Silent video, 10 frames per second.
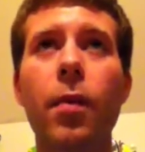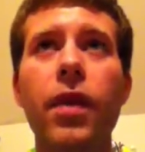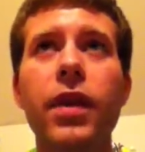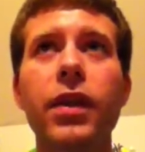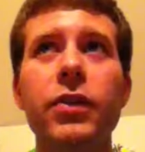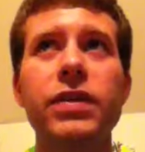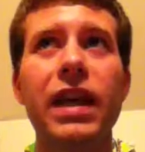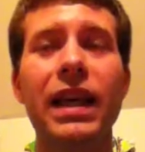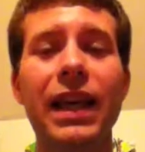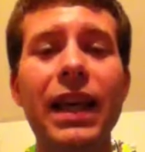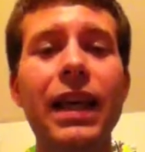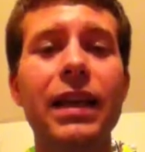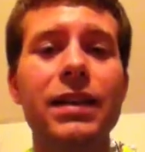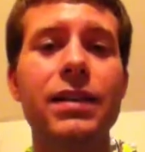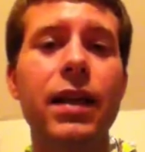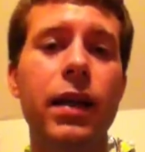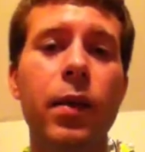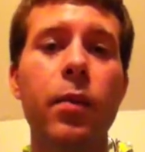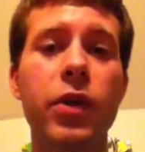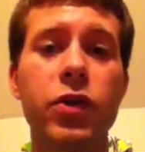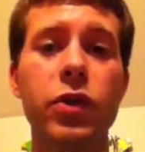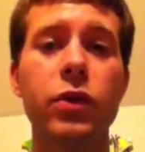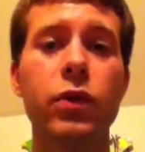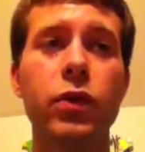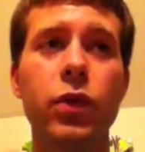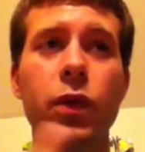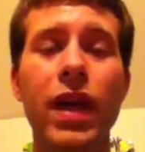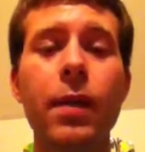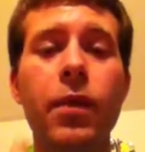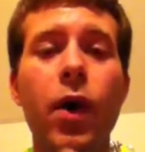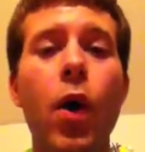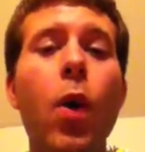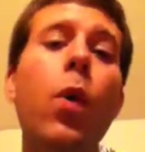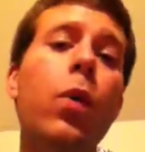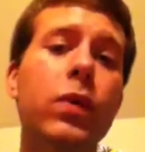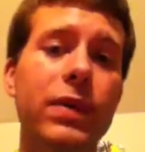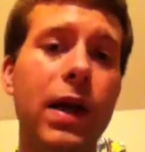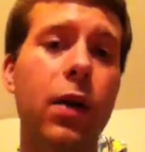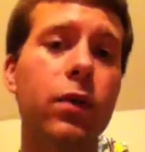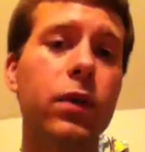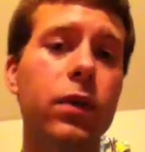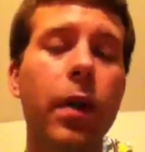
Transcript: but then you say E instead, but you keep the O sound.